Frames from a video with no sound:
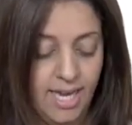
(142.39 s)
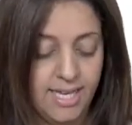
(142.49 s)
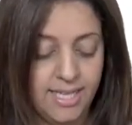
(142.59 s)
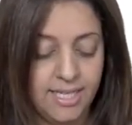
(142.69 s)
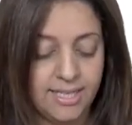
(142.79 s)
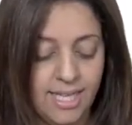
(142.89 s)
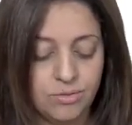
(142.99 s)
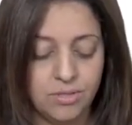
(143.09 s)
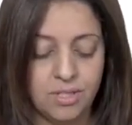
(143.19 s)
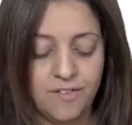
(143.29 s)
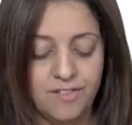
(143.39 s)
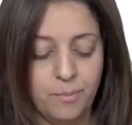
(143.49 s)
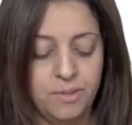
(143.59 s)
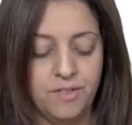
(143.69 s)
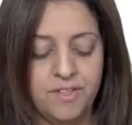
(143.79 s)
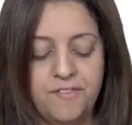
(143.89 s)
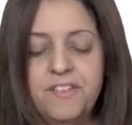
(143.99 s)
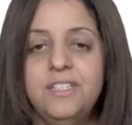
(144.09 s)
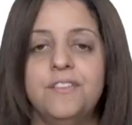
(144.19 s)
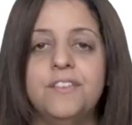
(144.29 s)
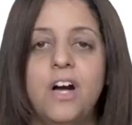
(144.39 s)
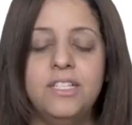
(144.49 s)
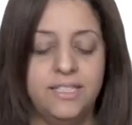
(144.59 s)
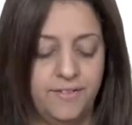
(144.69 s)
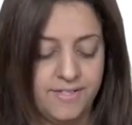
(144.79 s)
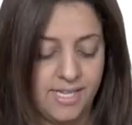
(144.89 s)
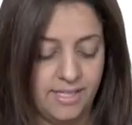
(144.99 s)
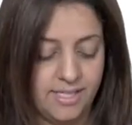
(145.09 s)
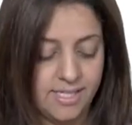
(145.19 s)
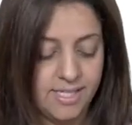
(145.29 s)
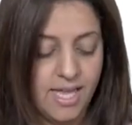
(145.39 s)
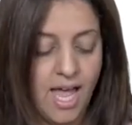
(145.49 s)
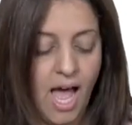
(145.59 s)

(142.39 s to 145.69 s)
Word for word: Le- it led to the development of the field of cognitive science.